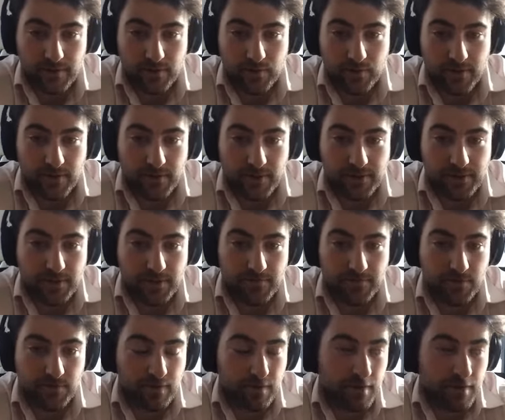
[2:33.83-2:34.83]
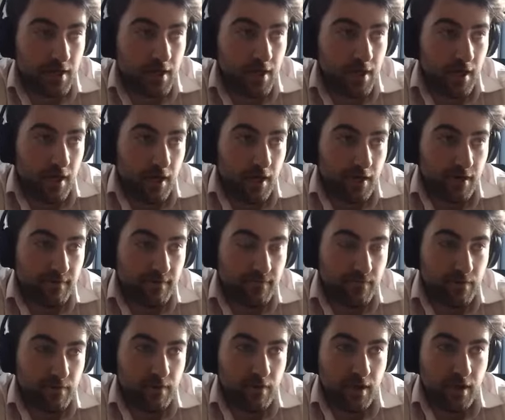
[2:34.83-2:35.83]
Whereas if you're hiring
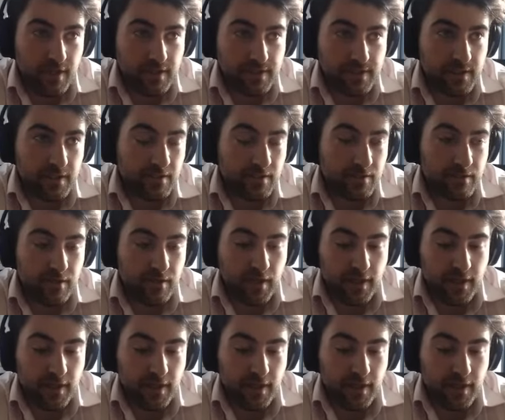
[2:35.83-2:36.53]
for high skill,